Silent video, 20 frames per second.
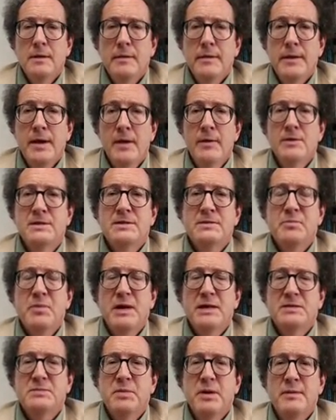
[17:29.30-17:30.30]
The other
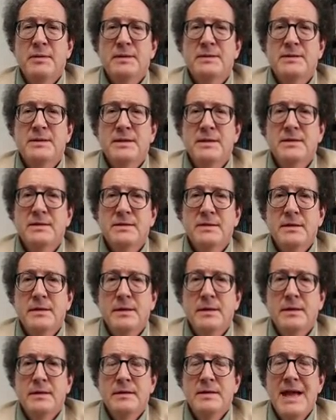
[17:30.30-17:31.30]
suppressed premise is
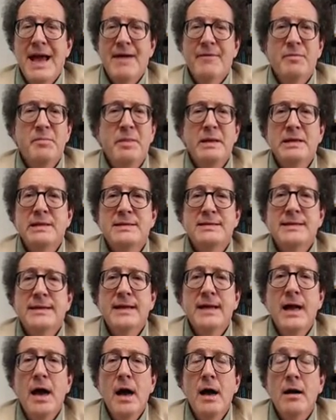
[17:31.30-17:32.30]
you haven't been to
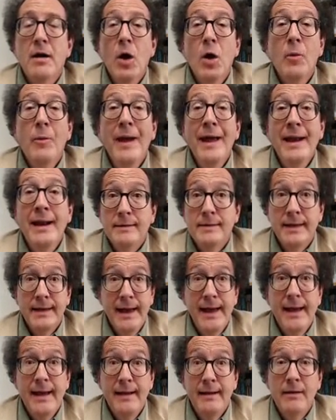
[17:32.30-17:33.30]
synagogue already
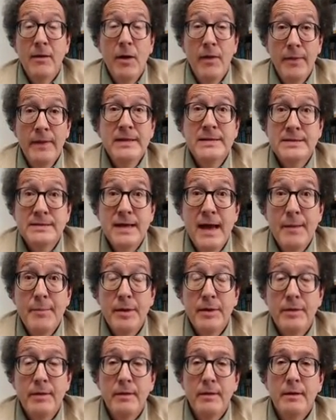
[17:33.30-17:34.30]
today on this
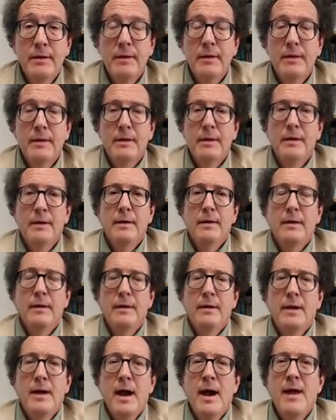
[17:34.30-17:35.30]
Sabbath.
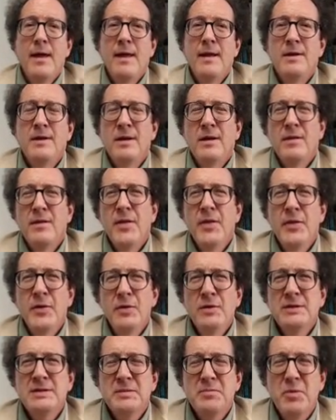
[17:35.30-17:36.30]
And the
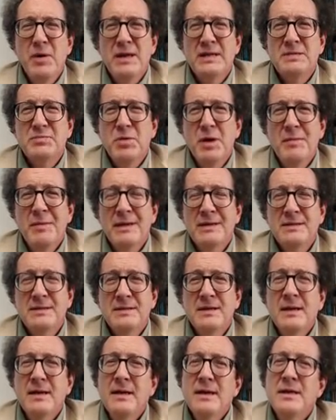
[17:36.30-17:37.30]
third suppressed
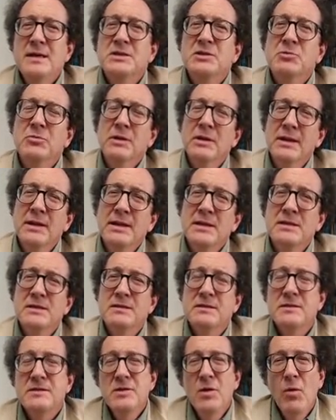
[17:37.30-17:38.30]
premise is a
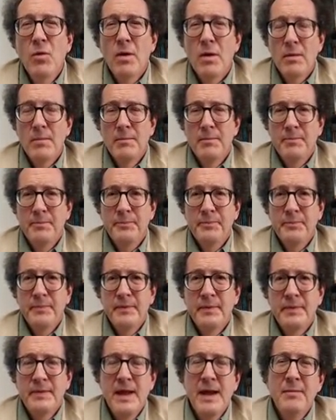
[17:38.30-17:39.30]
religious norm,
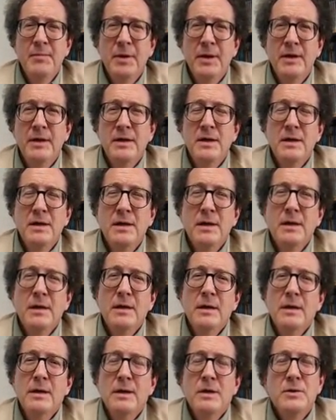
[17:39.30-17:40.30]
namely,
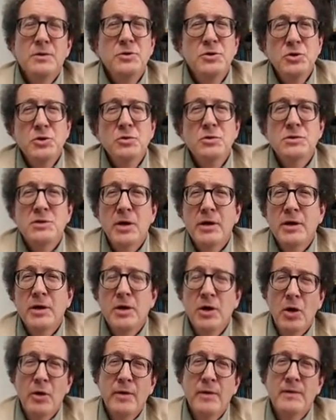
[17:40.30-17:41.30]
Jews ought to
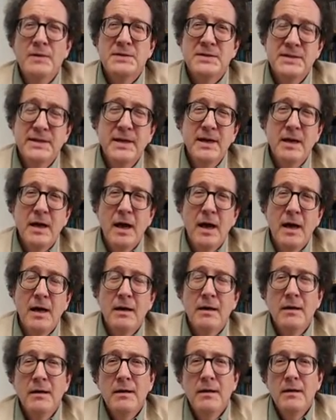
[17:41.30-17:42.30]
go to the
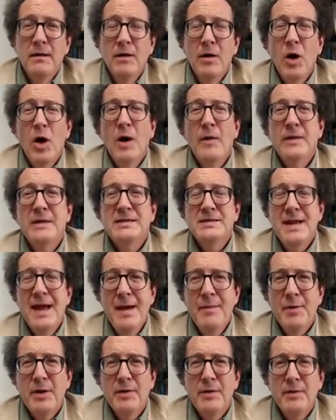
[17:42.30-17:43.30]
synagogue on the
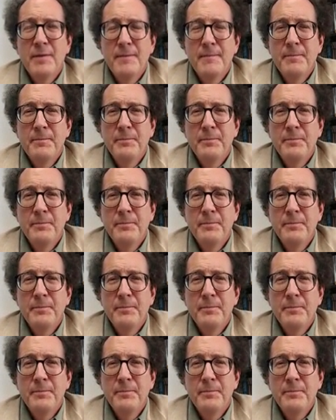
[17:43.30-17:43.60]
Sabbath.